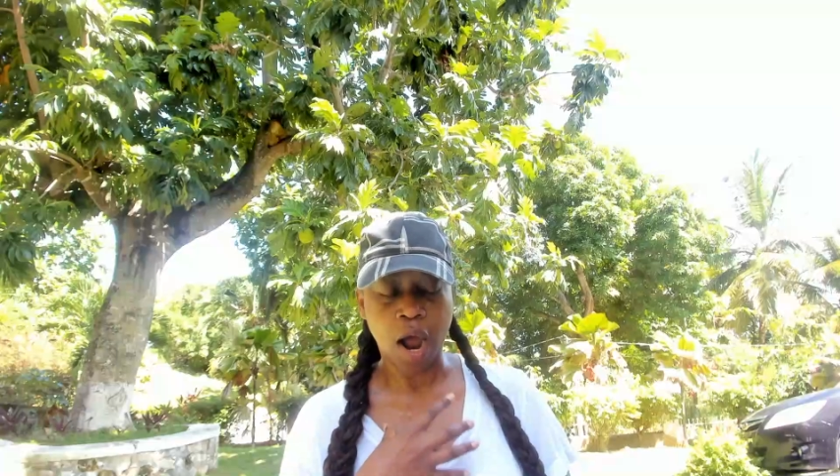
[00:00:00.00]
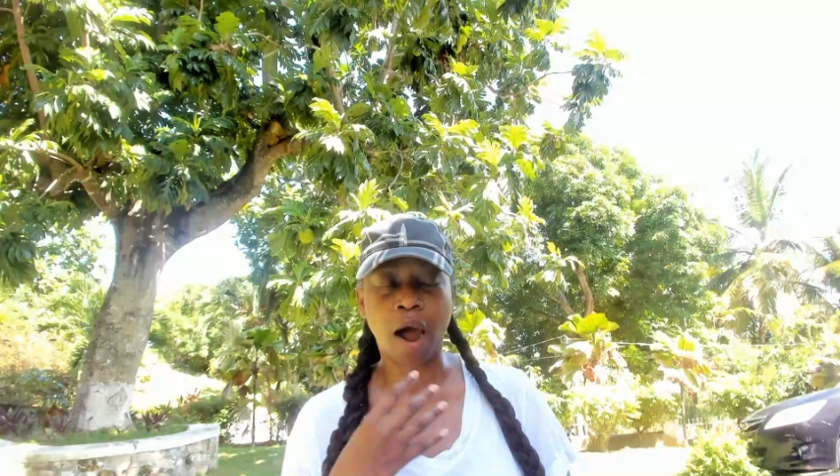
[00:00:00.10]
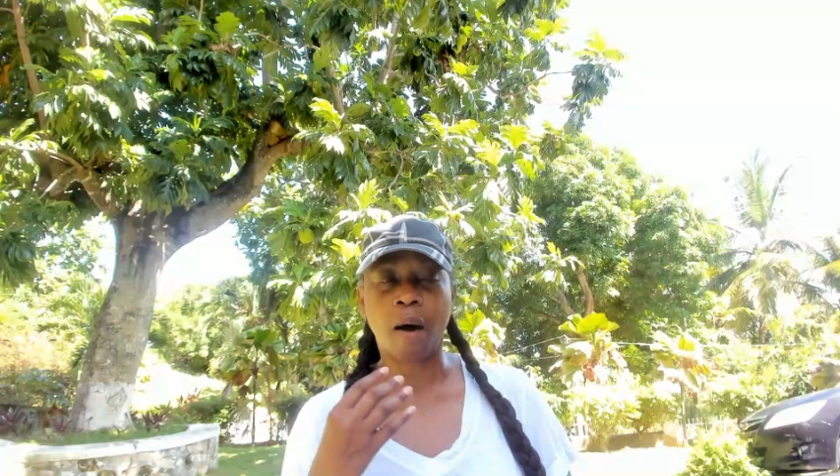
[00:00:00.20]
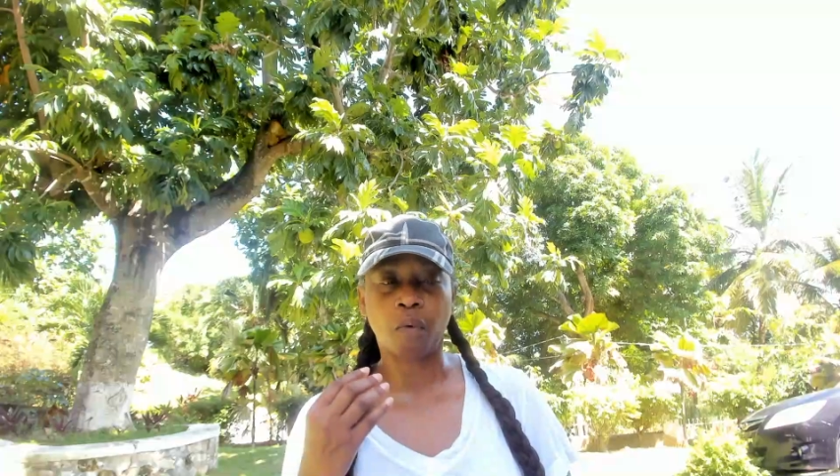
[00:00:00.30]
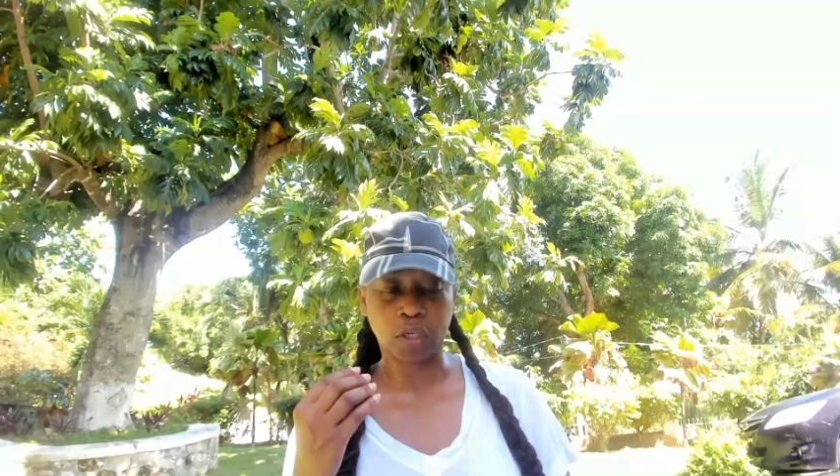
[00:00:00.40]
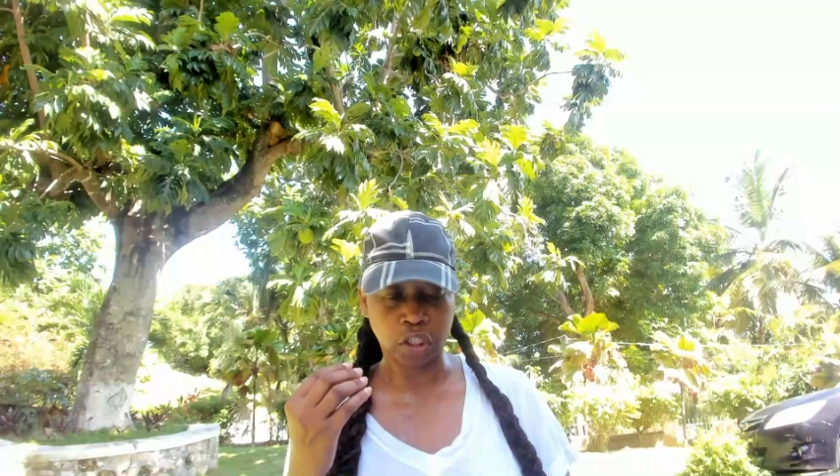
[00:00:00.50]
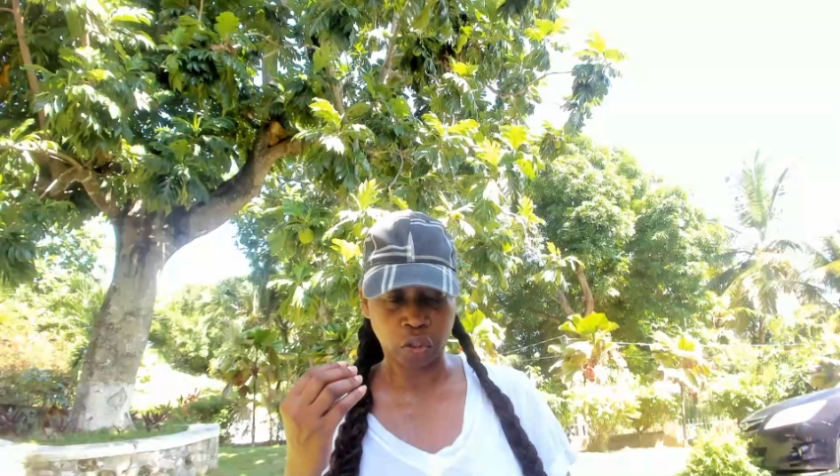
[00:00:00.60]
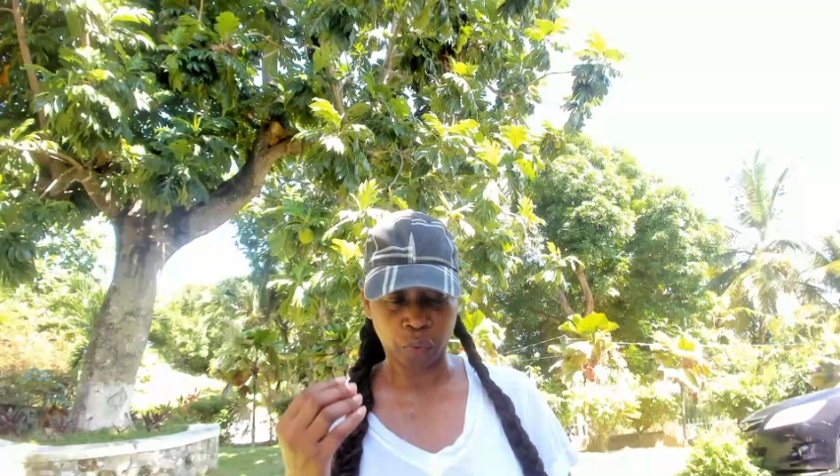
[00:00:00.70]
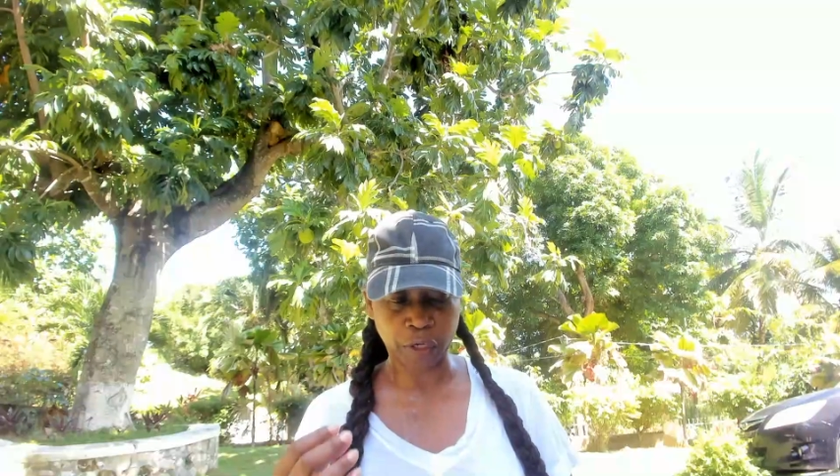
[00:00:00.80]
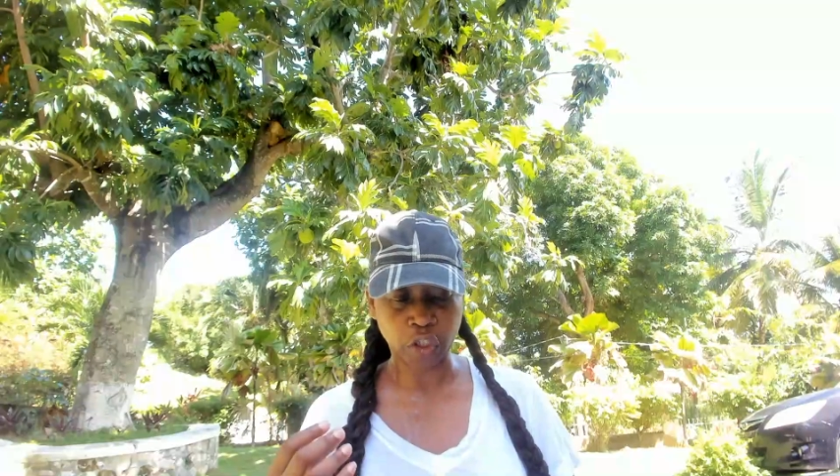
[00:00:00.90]
which is
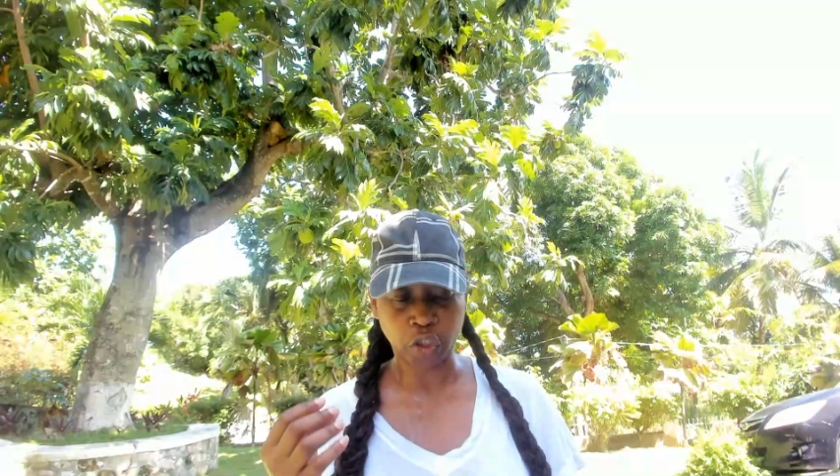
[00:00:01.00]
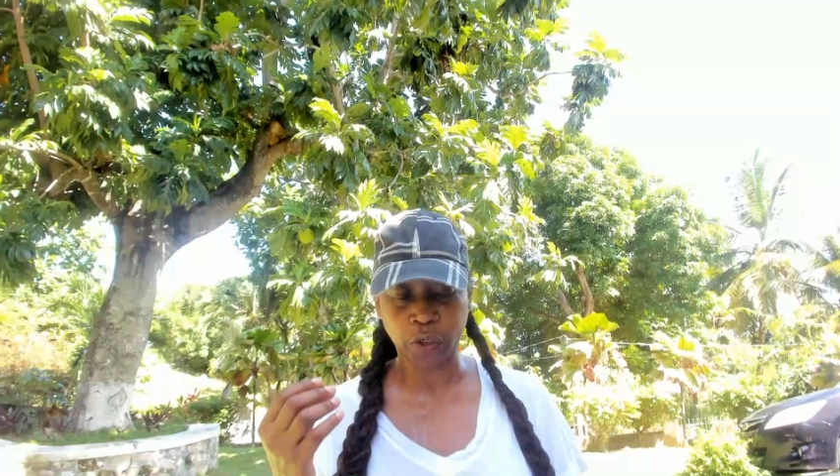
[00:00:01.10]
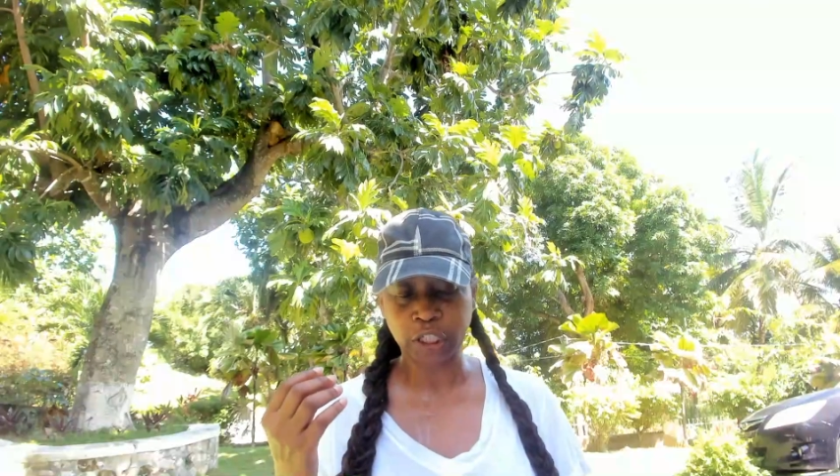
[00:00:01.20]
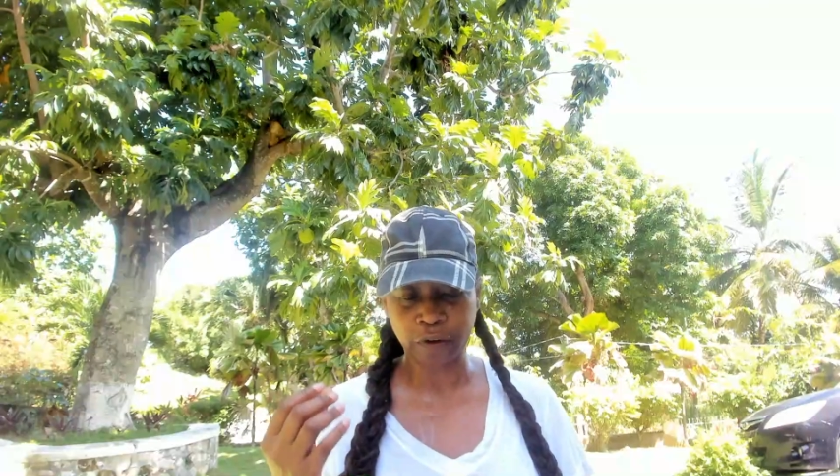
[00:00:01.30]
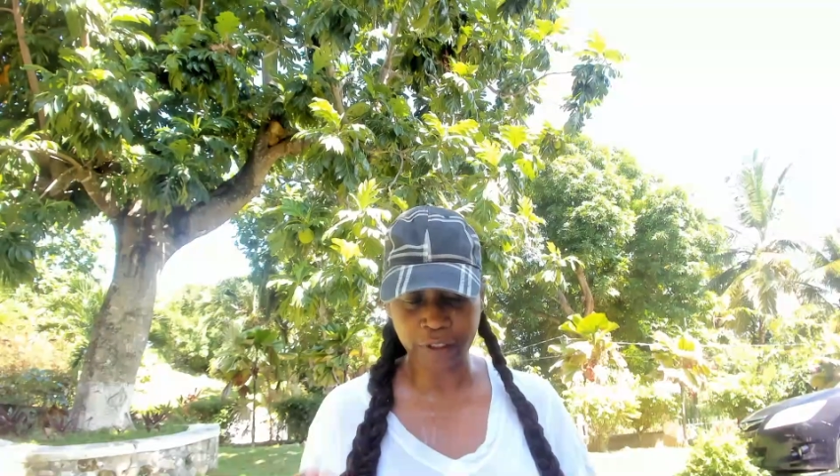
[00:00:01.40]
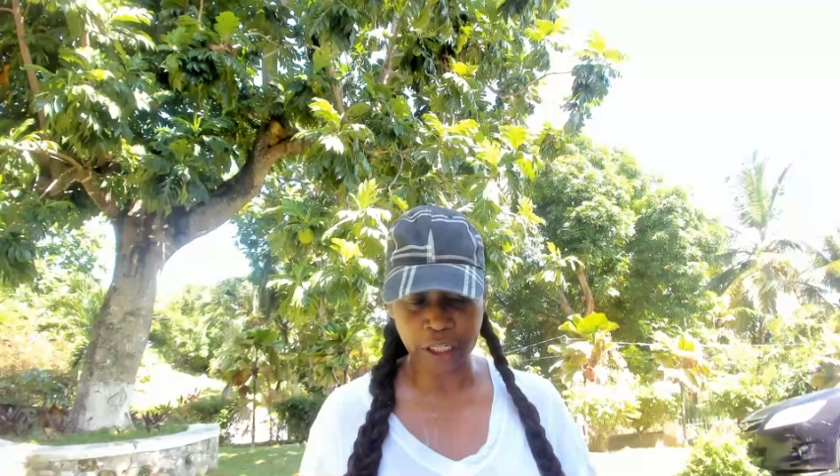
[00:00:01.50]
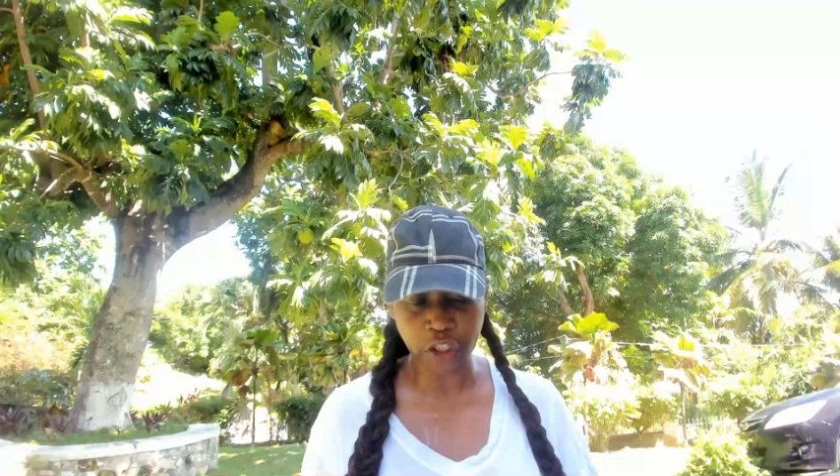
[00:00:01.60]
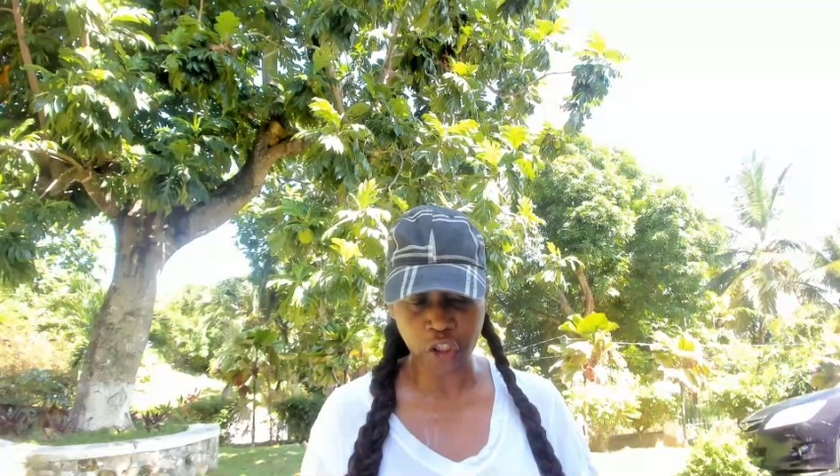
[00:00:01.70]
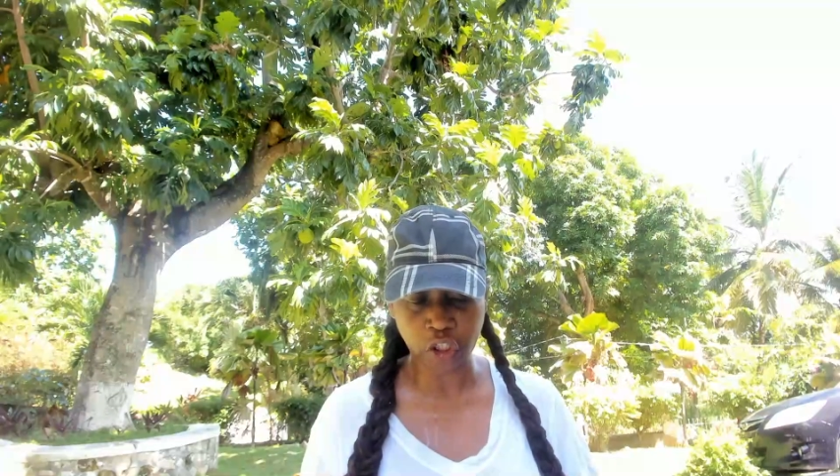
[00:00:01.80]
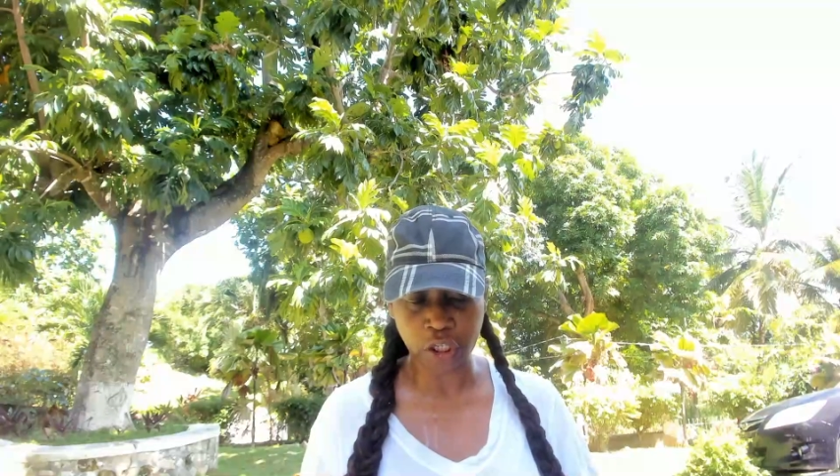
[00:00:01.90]
the registration of
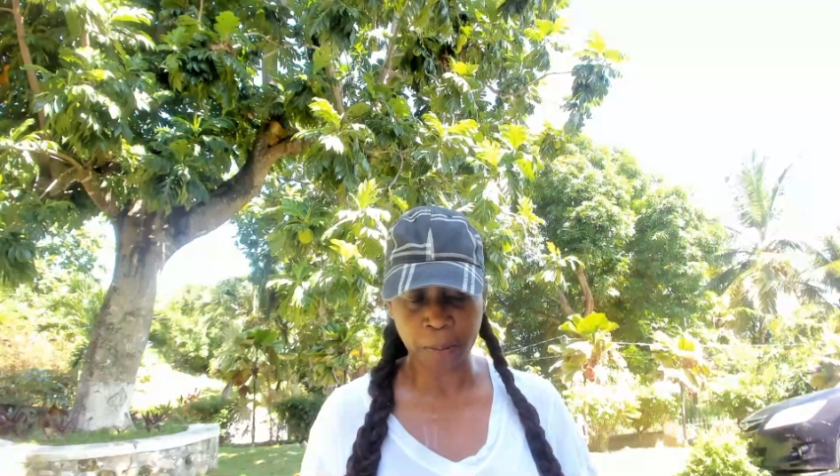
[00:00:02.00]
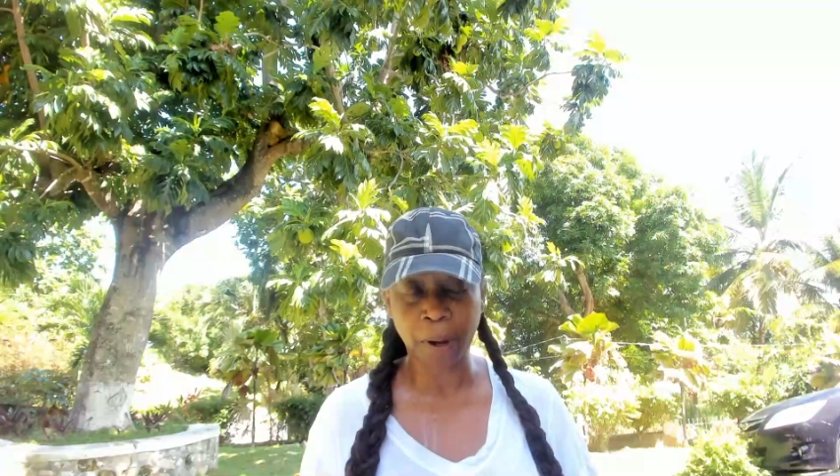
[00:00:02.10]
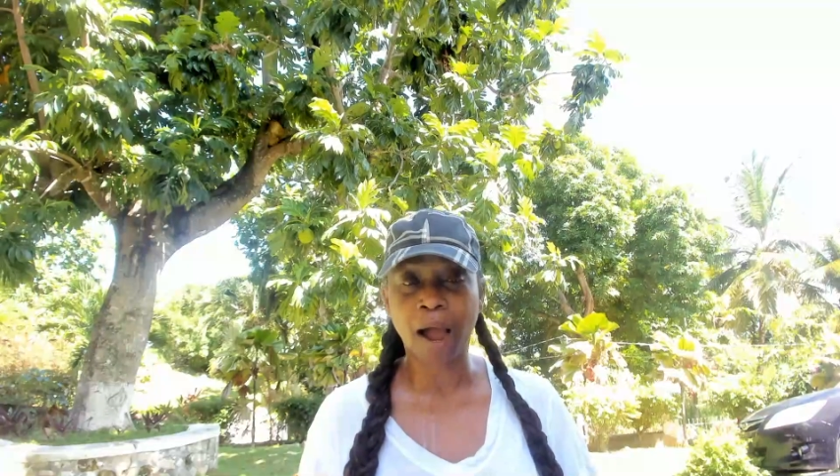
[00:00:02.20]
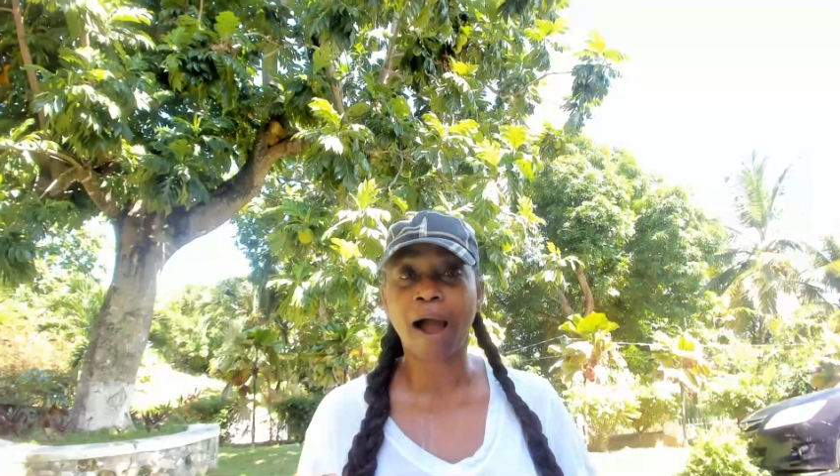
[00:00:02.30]
citizenship